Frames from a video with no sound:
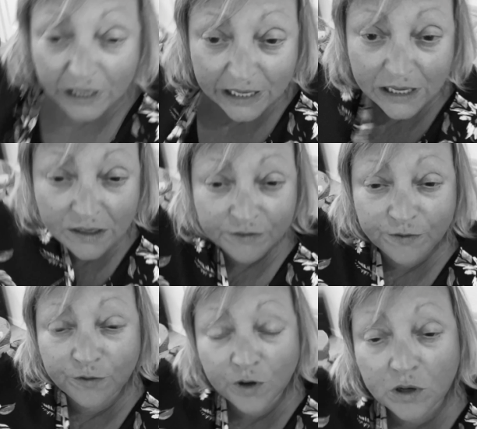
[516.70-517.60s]

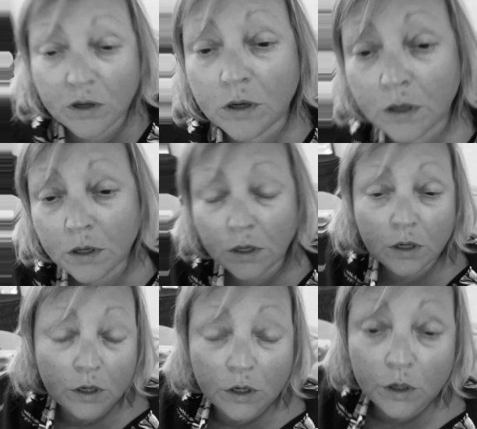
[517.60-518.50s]
if,
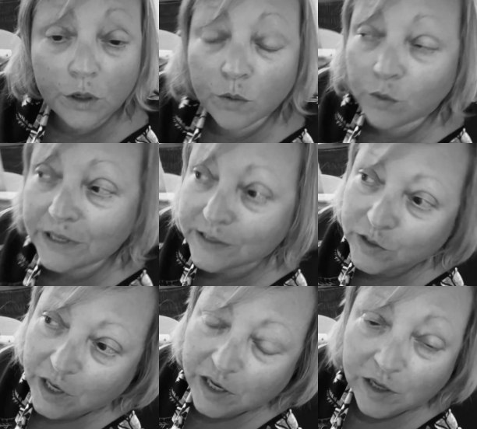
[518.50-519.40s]
let's
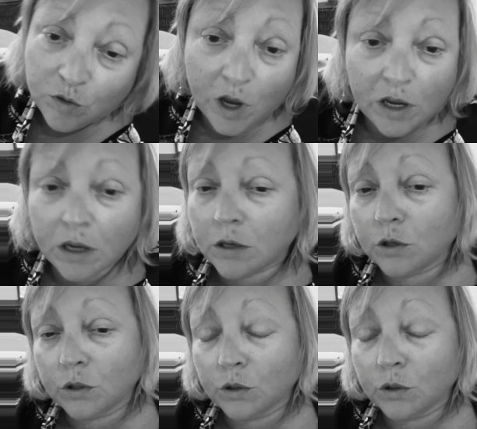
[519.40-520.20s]
say that